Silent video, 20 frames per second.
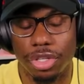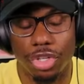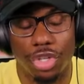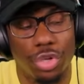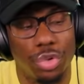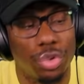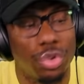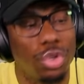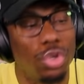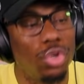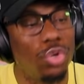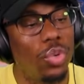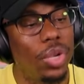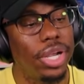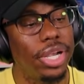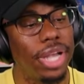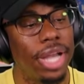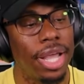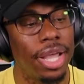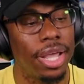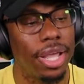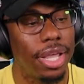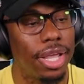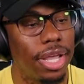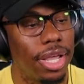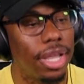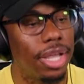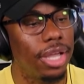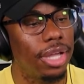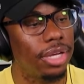You are
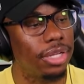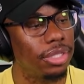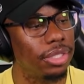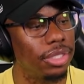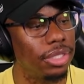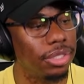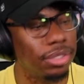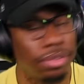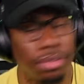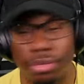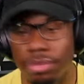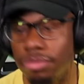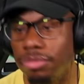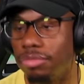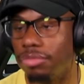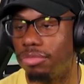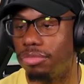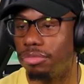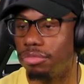not alone.